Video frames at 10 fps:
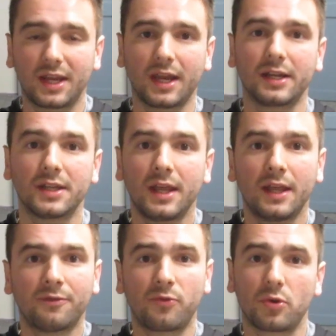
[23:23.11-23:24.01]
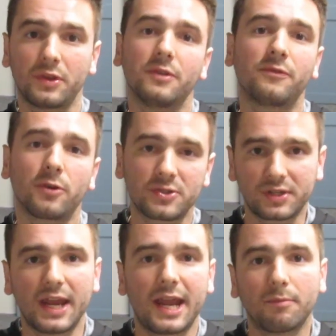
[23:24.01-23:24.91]
and for the first
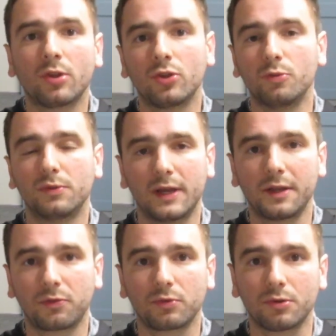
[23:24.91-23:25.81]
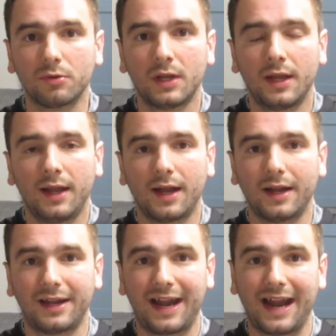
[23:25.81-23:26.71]
game you play through
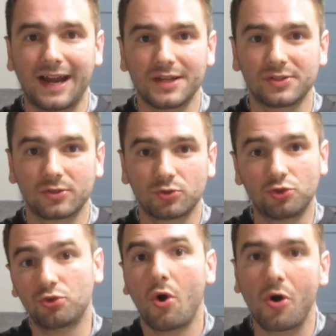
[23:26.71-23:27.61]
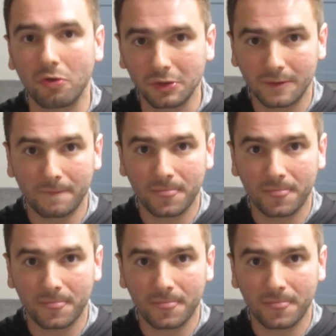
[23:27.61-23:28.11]
as Joel,